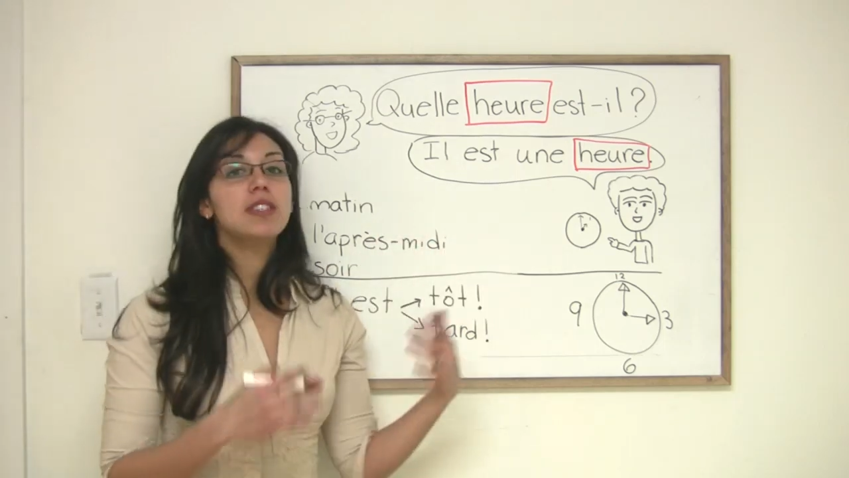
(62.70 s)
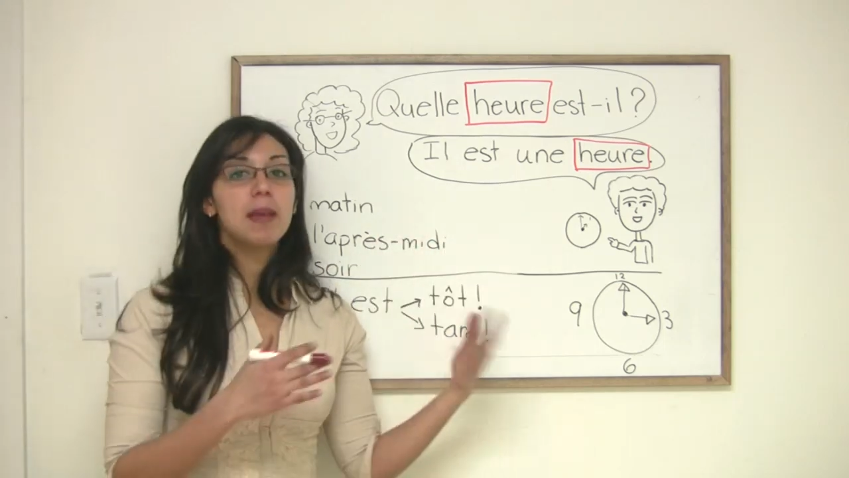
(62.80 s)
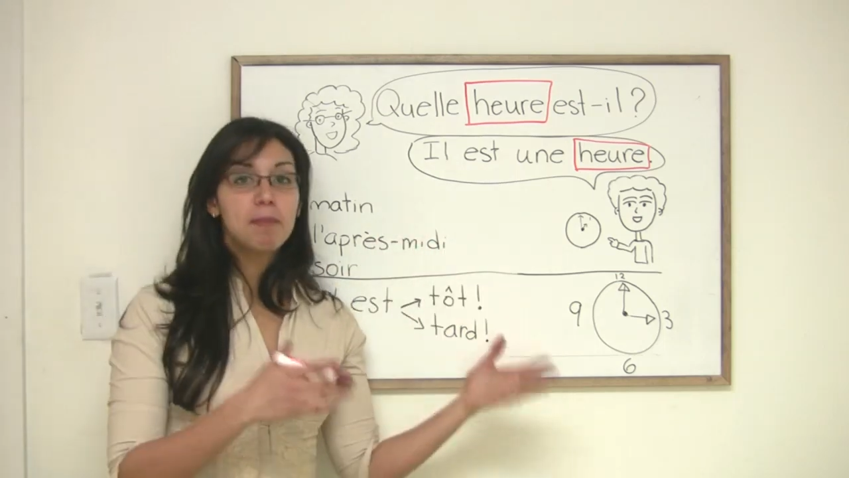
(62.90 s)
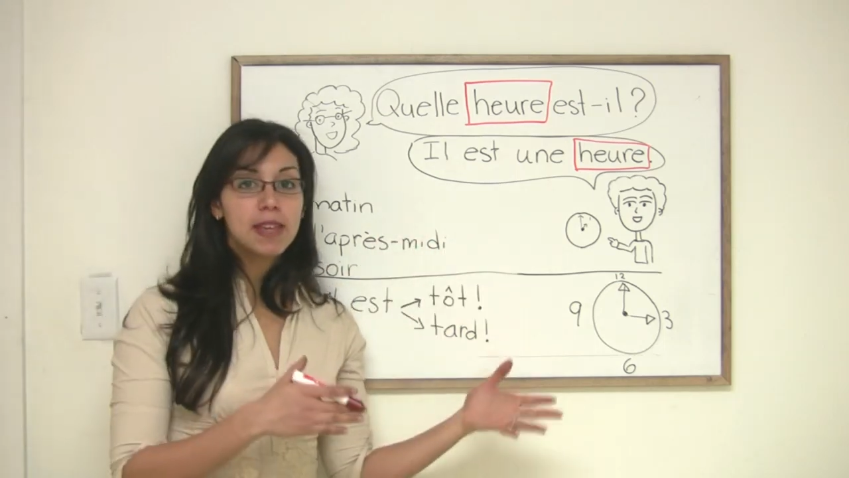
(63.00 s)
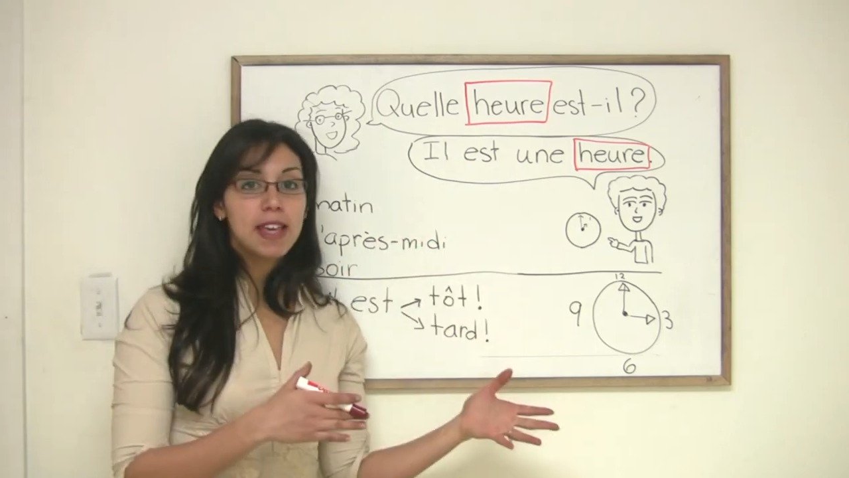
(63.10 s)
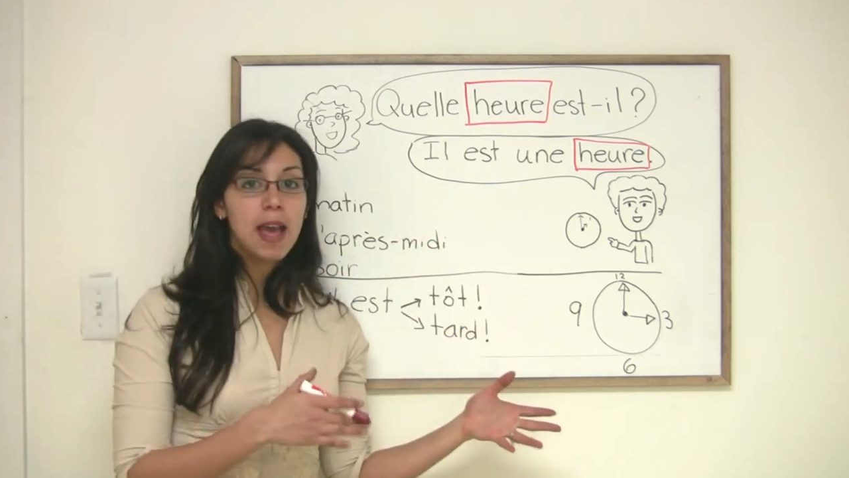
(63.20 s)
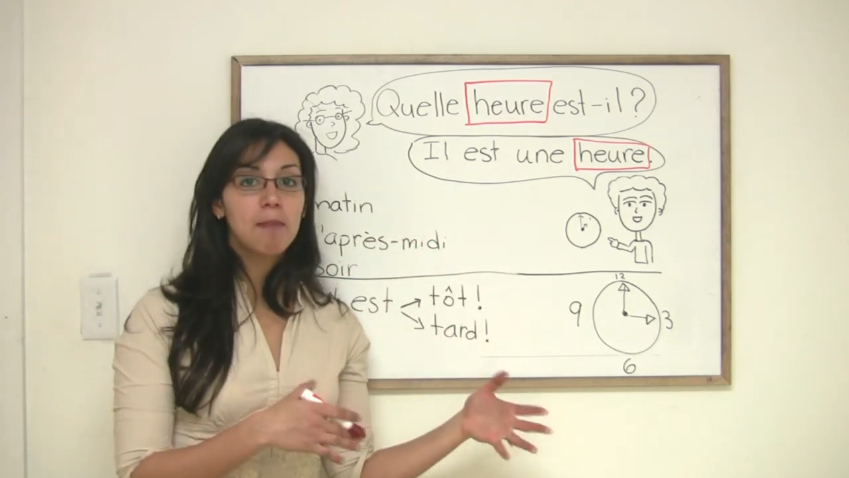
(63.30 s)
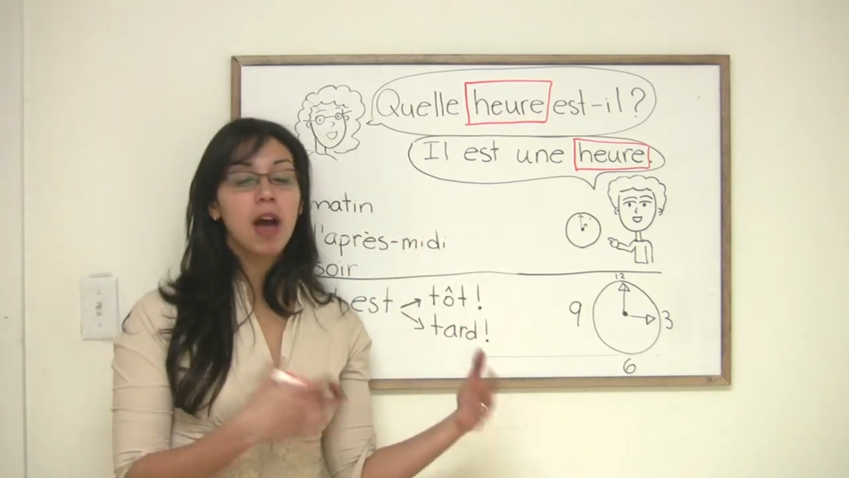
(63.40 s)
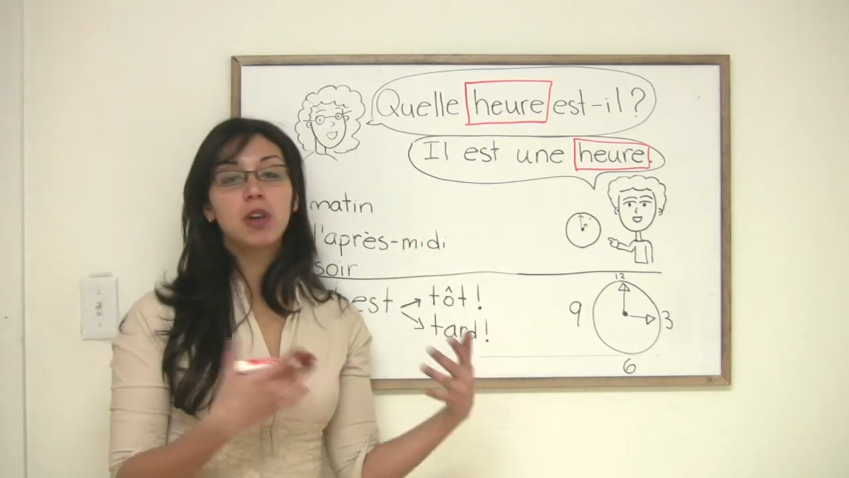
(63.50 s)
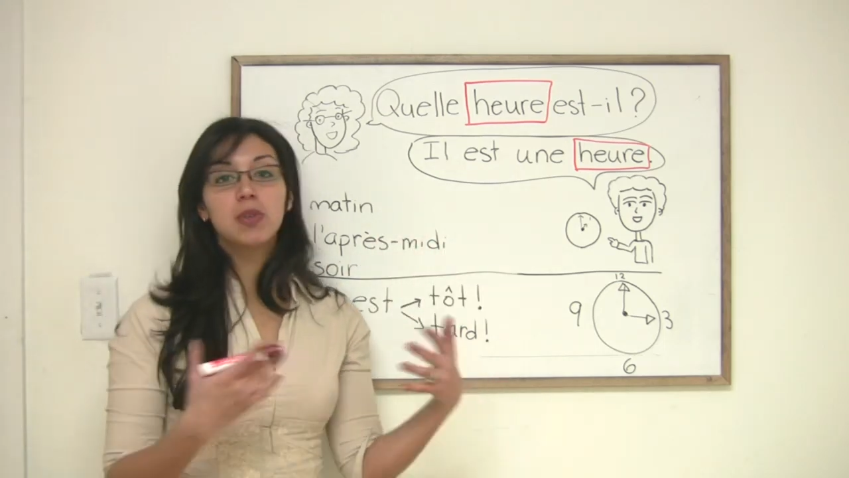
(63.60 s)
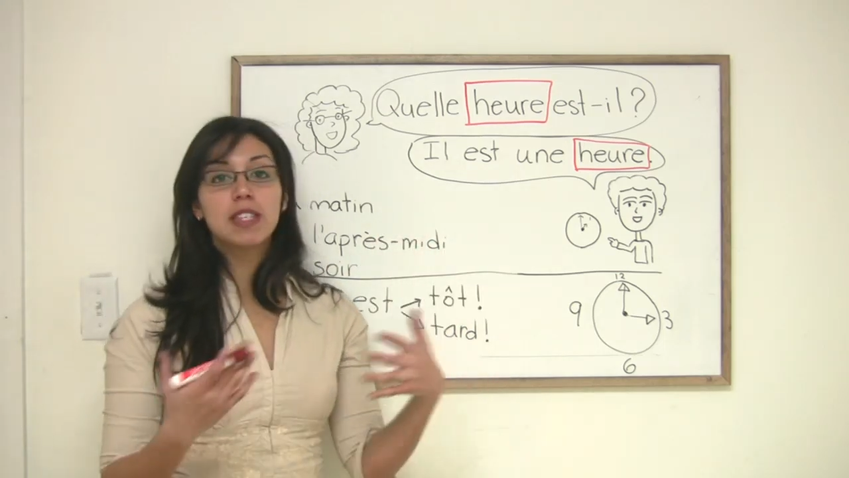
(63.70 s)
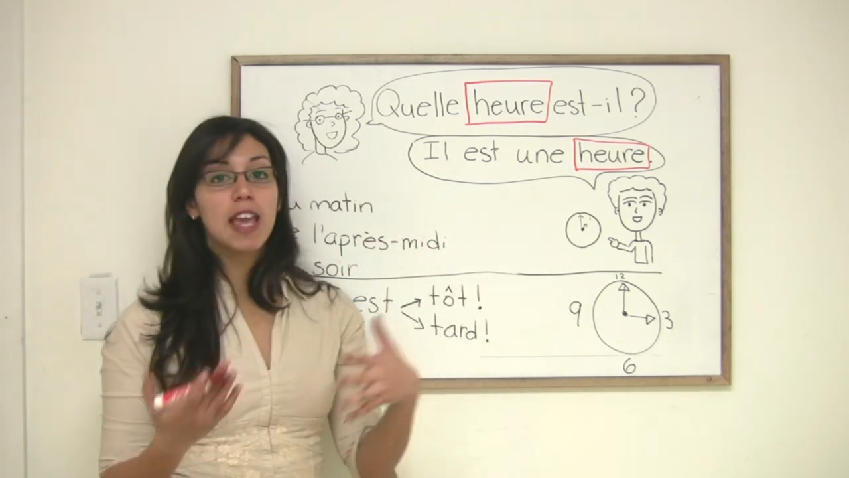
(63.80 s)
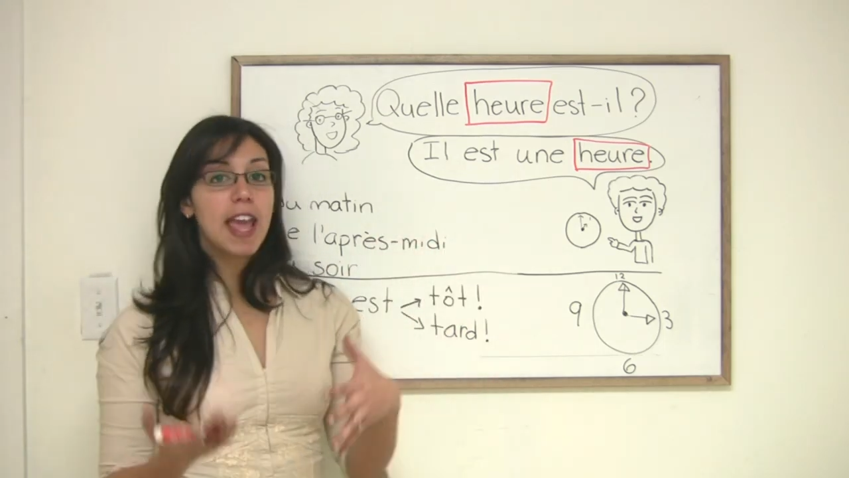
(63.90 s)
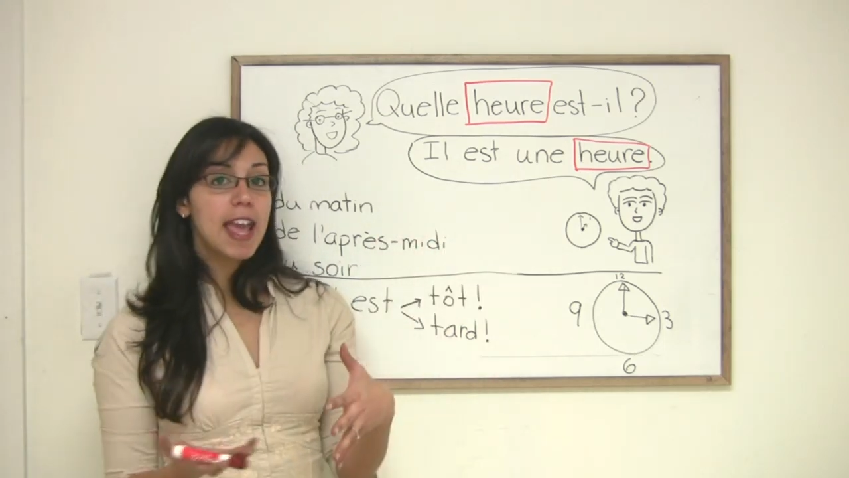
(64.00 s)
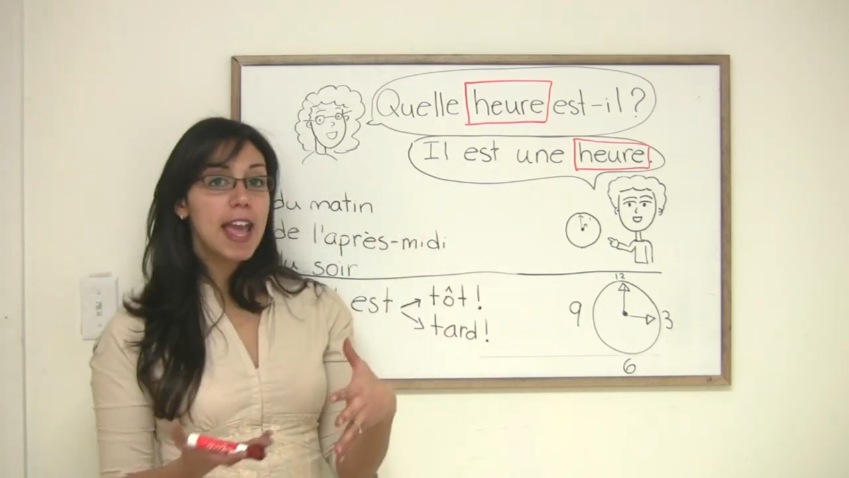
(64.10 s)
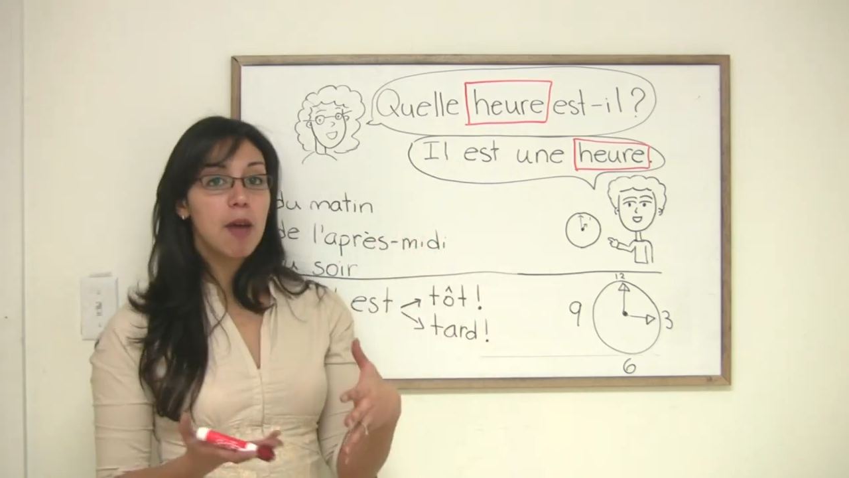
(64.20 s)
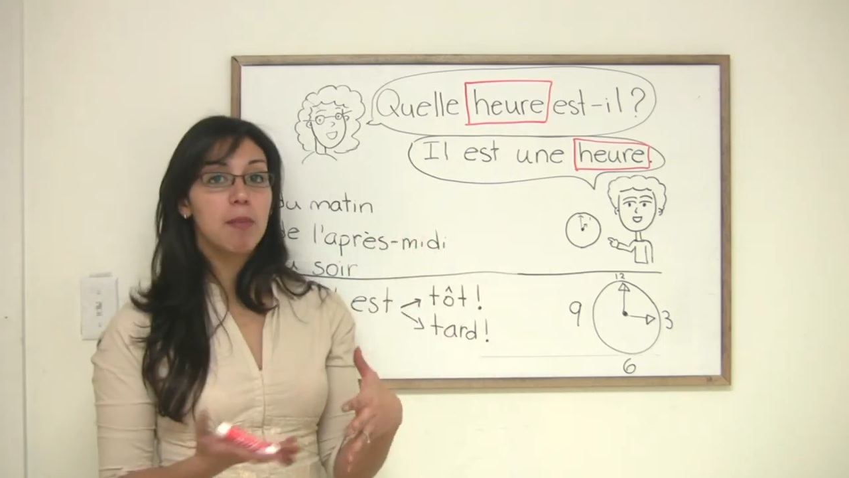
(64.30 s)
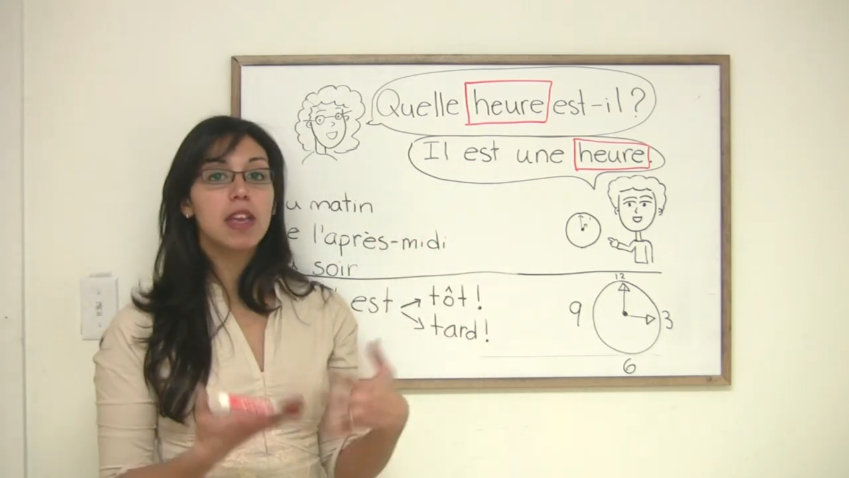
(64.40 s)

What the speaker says: we say PM, how do we say AM?